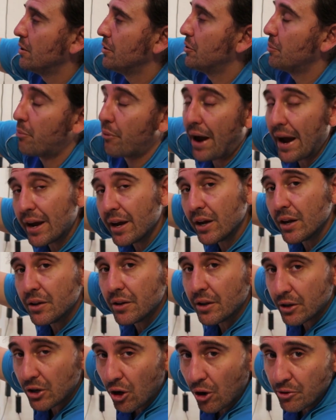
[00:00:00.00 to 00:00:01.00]
the bracket
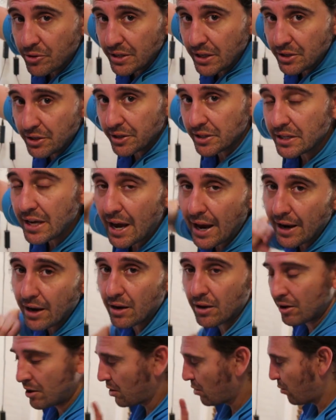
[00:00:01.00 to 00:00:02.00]
that goes into the tank.
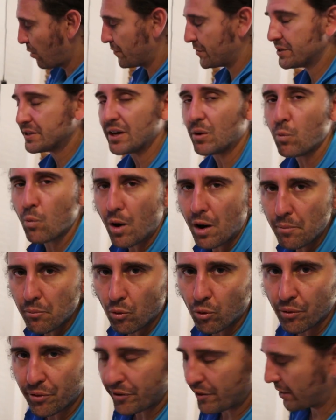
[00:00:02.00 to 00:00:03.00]
We've just done one
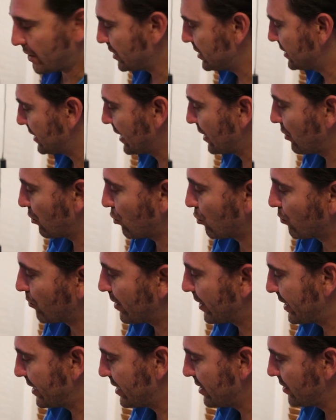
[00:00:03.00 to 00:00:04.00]
more thing to get it all
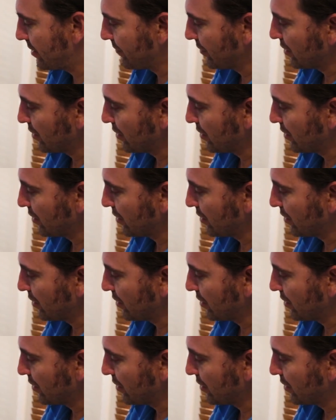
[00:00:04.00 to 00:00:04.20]
ready.